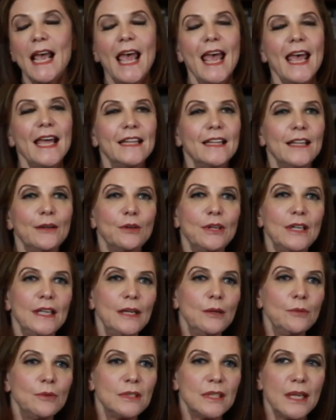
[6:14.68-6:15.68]
and what
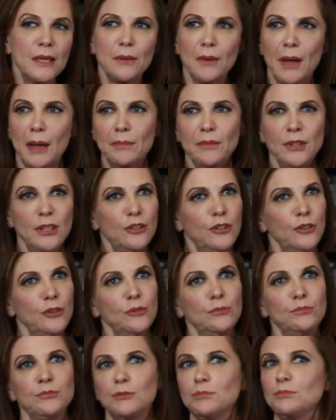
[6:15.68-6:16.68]
he was saying I'm going to
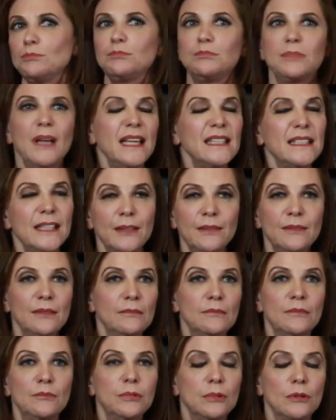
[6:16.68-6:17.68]
do. I see
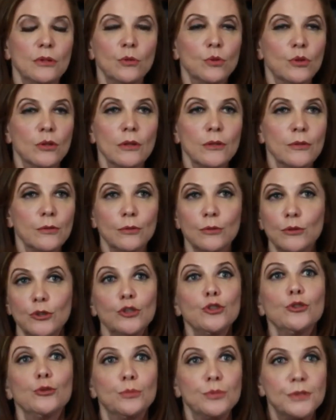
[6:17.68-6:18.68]
the world through
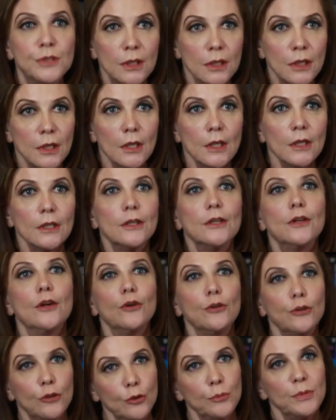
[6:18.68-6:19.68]
cubes,
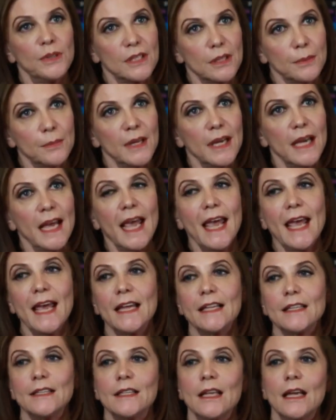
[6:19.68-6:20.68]
cubism.
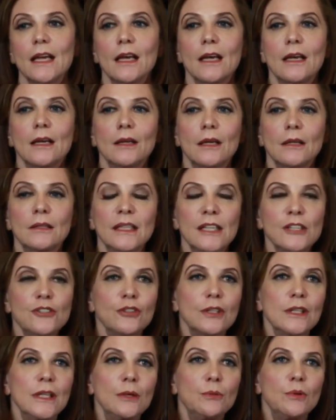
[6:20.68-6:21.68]
And
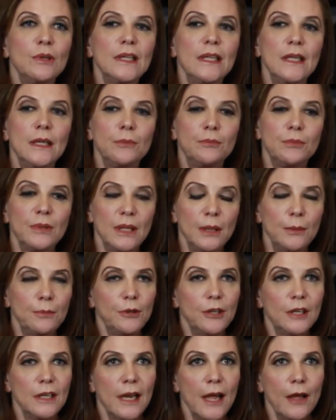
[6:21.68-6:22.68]
initially, when he
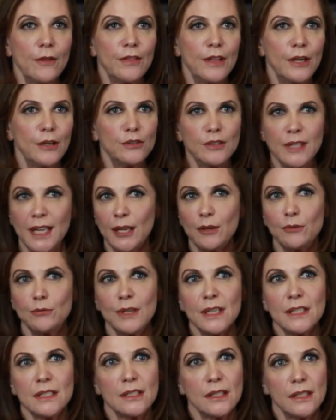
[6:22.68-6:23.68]
put it out there, he was taking
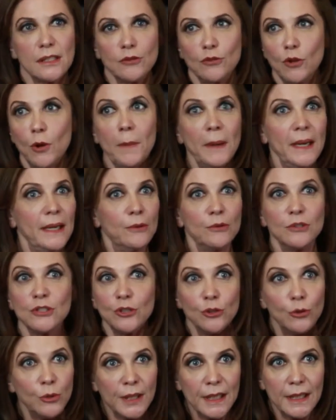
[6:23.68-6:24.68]
risks because nobody was
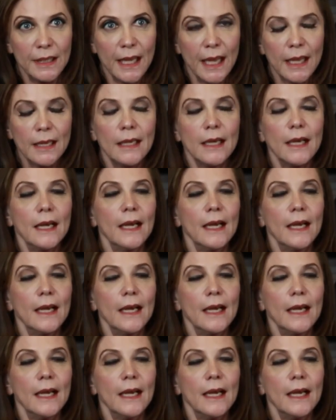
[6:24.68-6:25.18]
doing that.